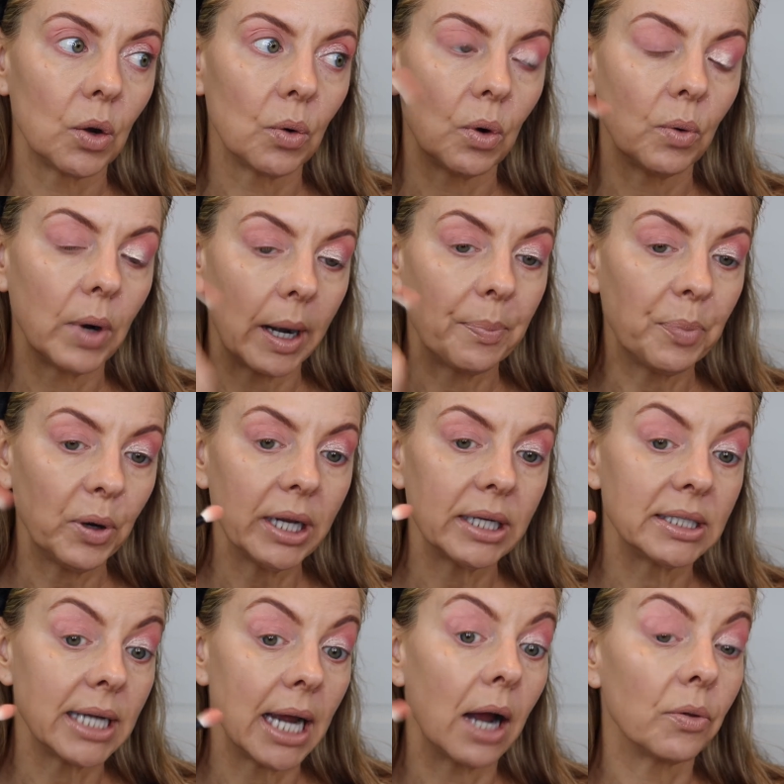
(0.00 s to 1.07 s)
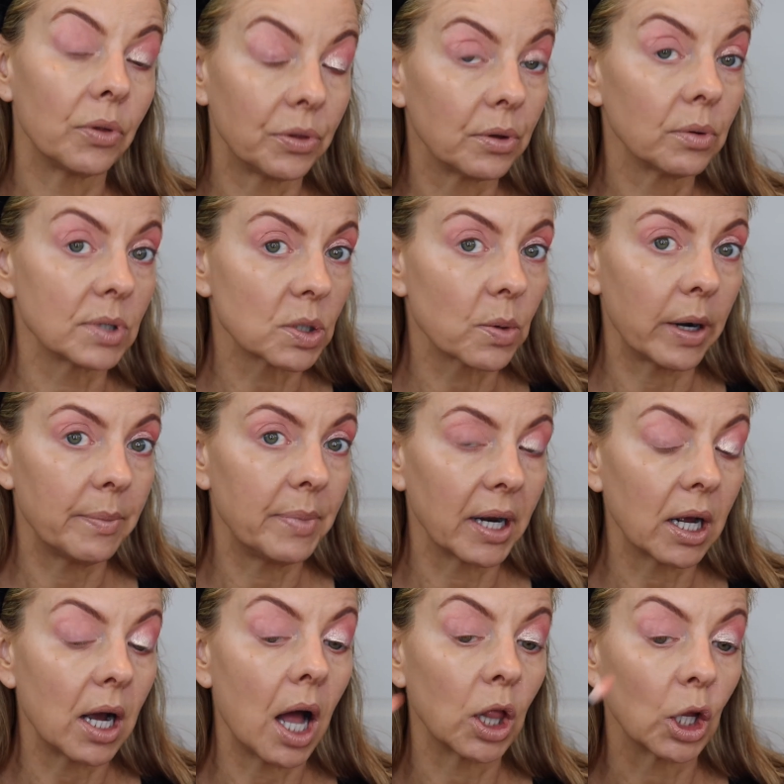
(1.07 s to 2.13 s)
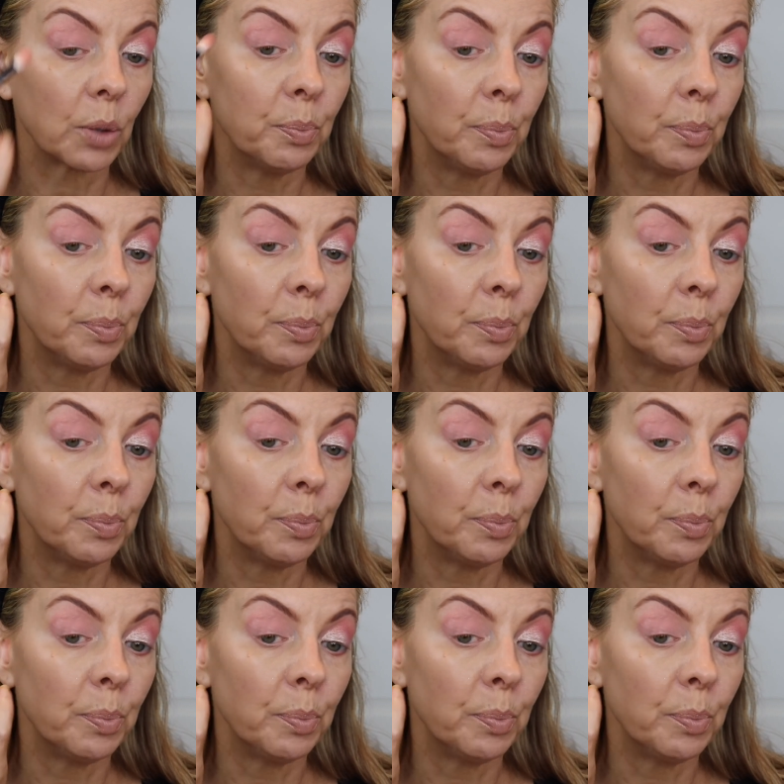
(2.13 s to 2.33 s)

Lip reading: when I put it down, there was quite a bit of color,